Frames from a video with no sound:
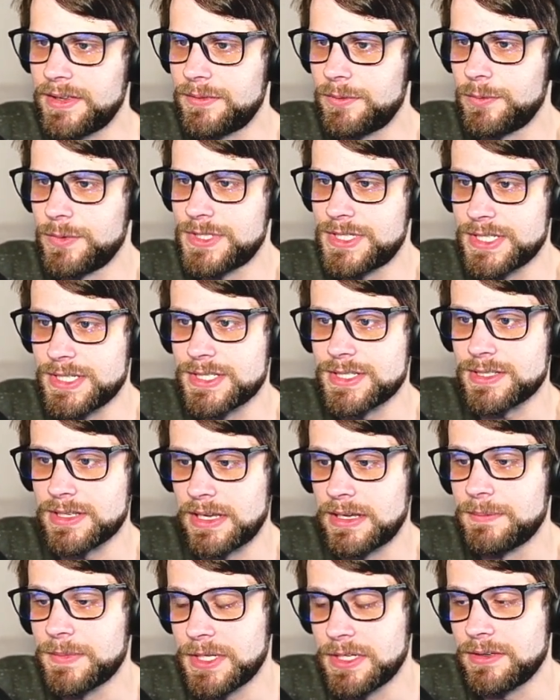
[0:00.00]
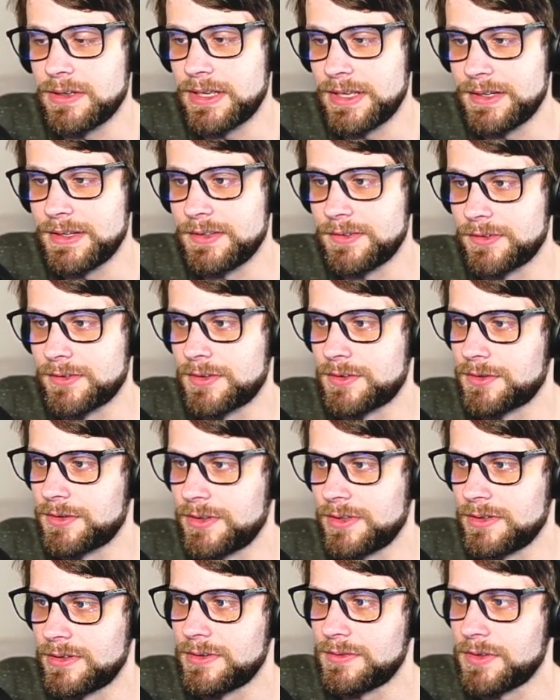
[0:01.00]
which is, I mean, it is
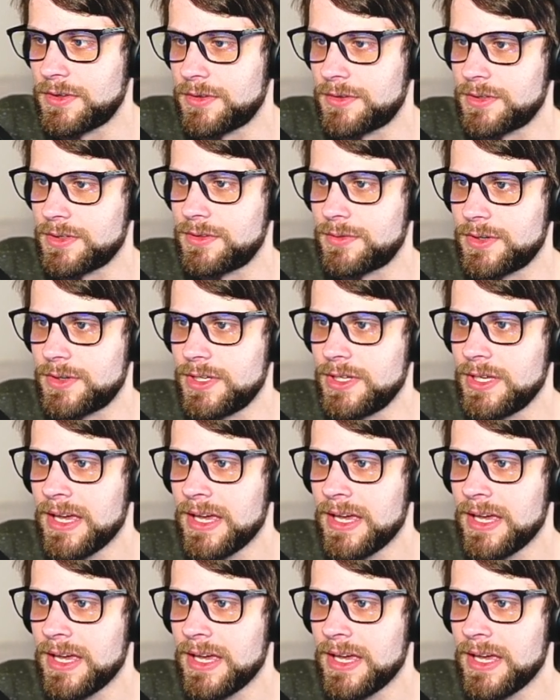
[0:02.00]
literally level 33.